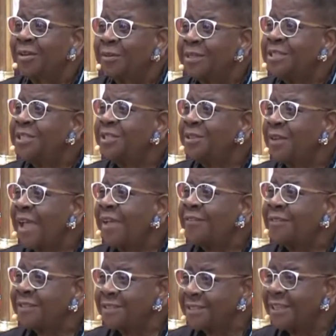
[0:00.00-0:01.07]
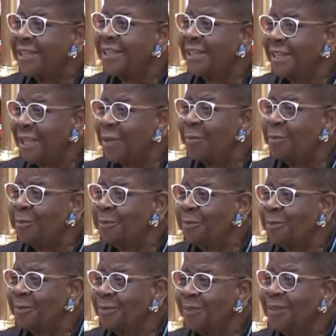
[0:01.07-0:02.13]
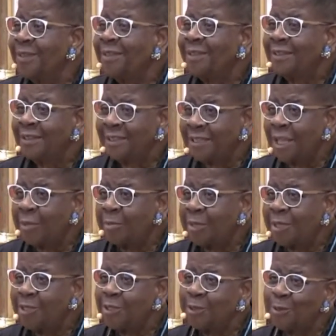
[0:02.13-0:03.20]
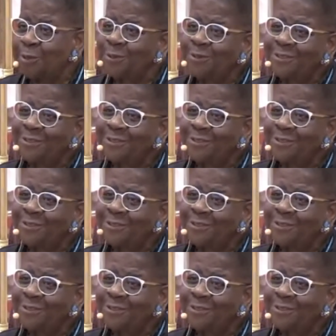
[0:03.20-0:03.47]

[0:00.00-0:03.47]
What do you have to say to him? God bless you.